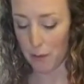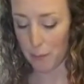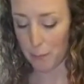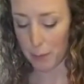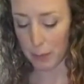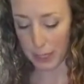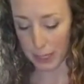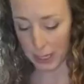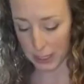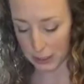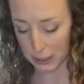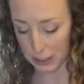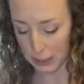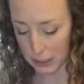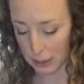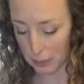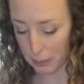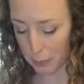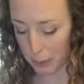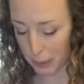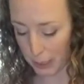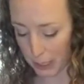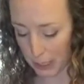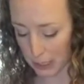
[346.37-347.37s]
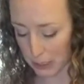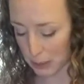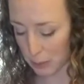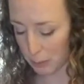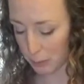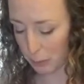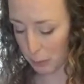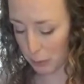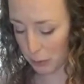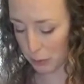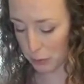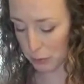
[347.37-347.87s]
plants. The plants
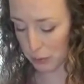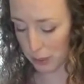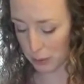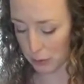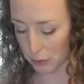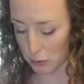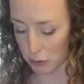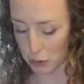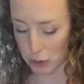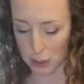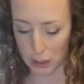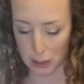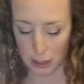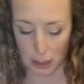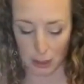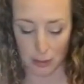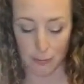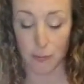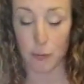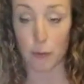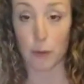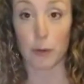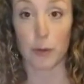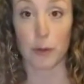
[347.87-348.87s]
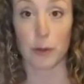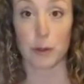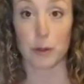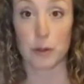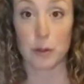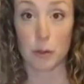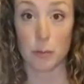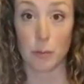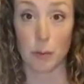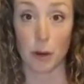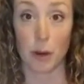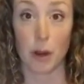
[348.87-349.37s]
produce energy then for the
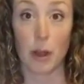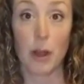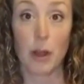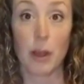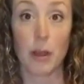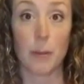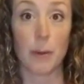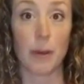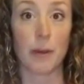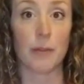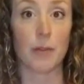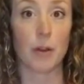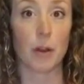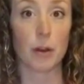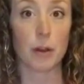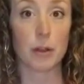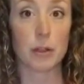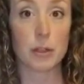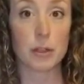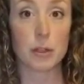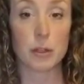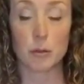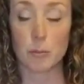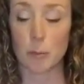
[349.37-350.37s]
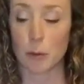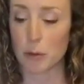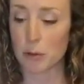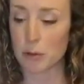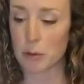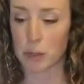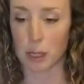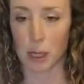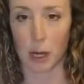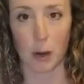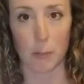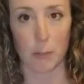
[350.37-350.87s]
consumer. We have our
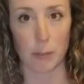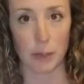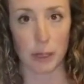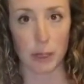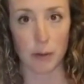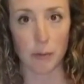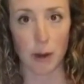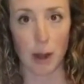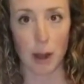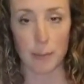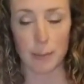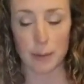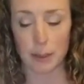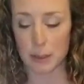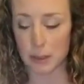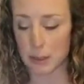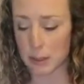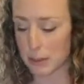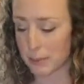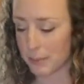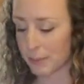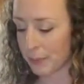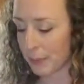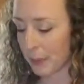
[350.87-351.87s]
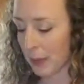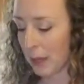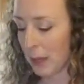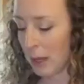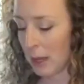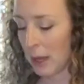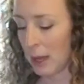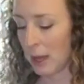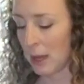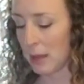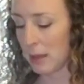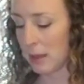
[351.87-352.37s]
consumers, like our bunny rabbits,
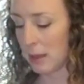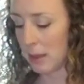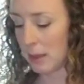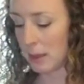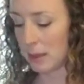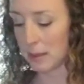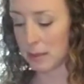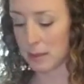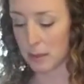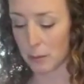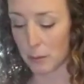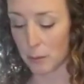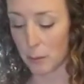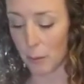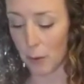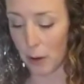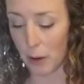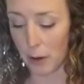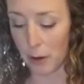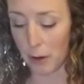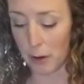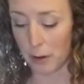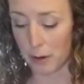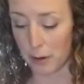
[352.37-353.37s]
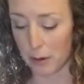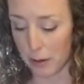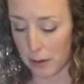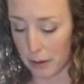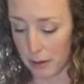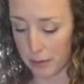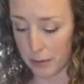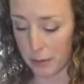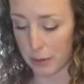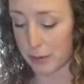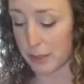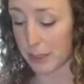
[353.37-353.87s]
and our,
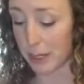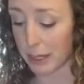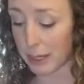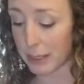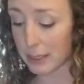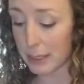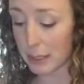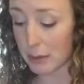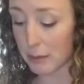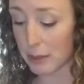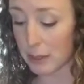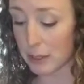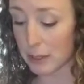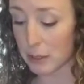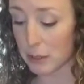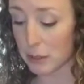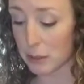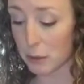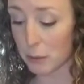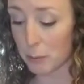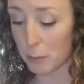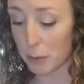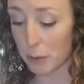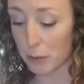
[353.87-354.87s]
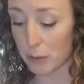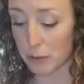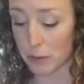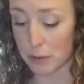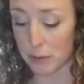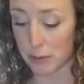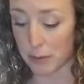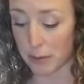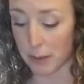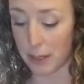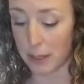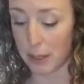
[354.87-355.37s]
our secondary
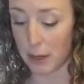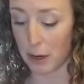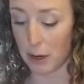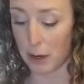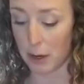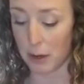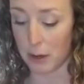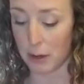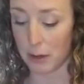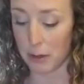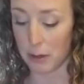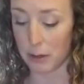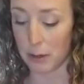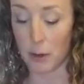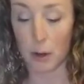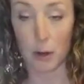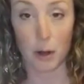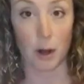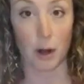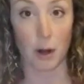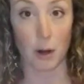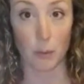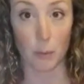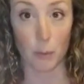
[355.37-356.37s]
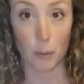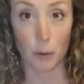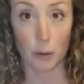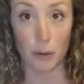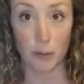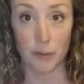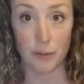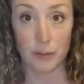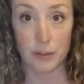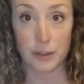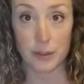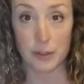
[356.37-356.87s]
consumers, like our, our
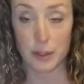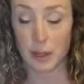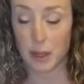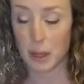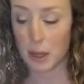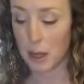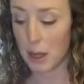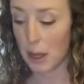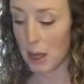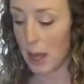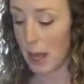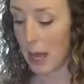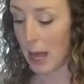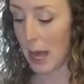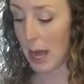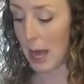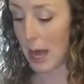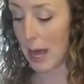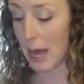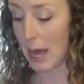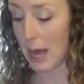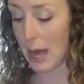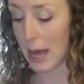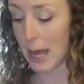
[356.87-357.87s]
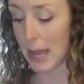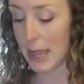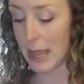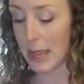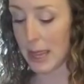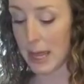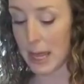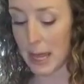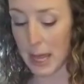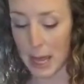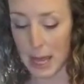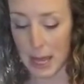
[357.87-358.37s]
wolves.
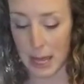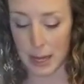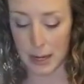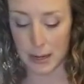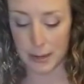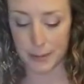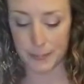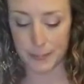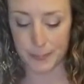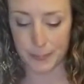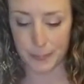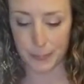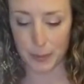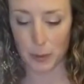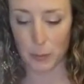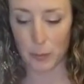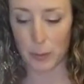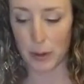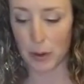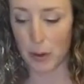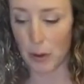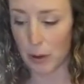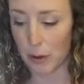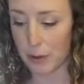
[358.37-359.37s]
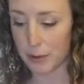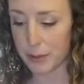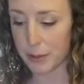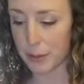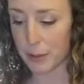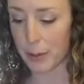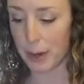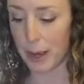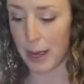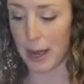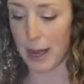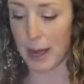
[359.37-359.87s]
And then we
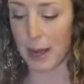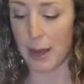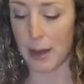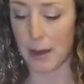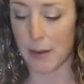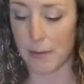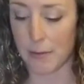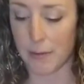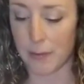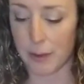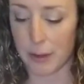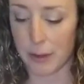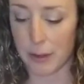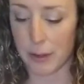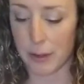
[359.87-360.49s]
also have